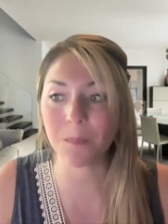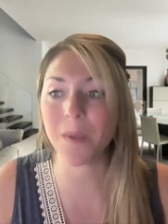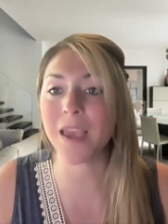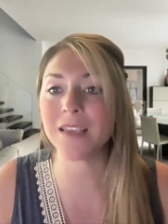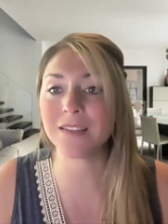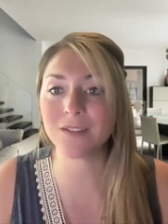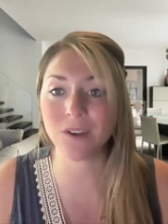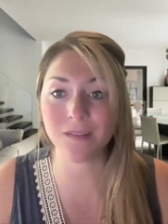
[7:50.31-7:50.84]

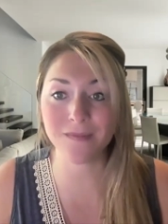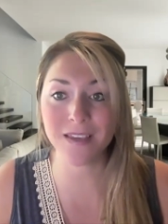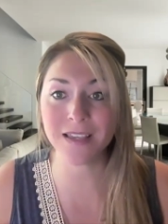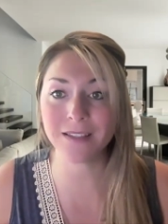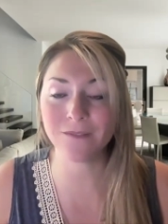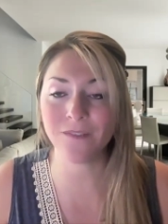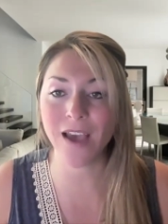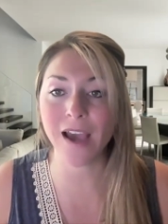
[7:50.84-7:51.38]
based on
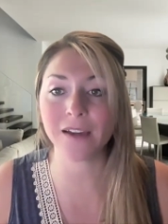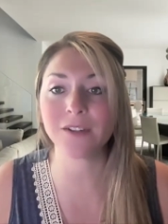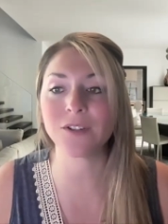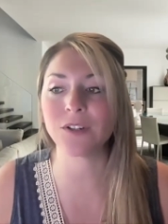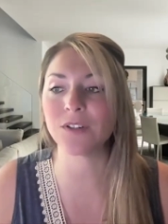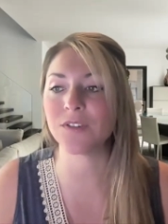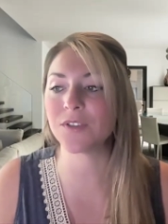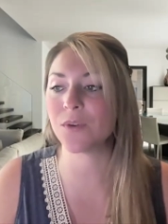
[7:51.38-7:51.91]
these
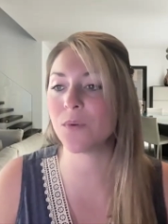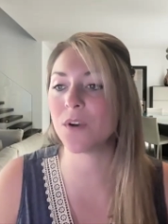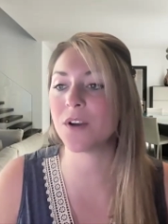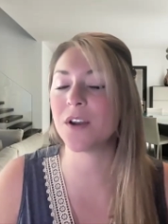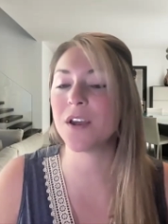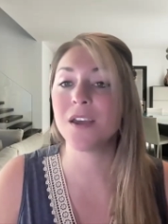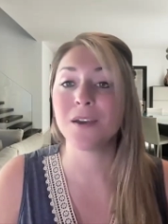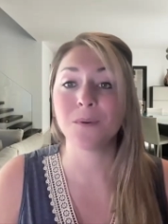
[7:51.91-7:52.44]
factors,
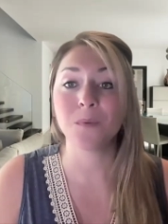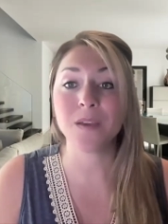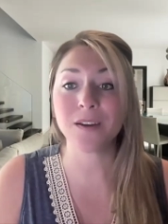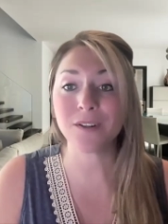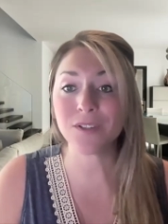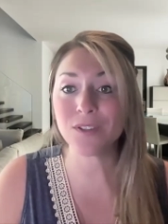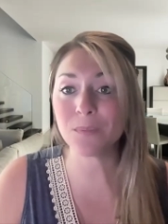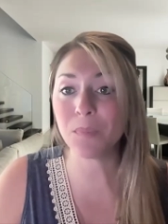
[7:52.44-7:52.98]
or we
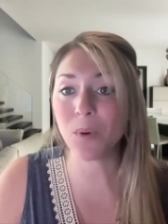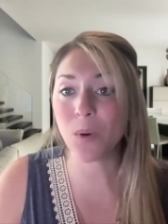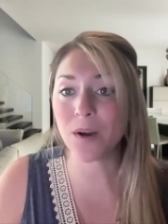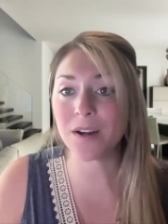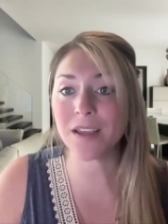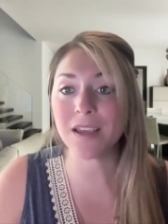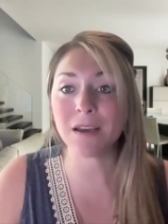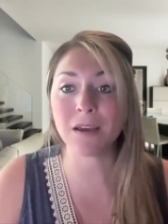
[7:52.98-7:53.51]
are
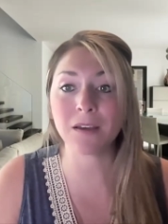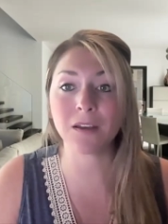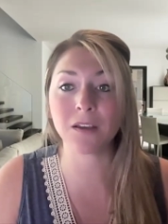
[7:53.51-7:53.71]
supporting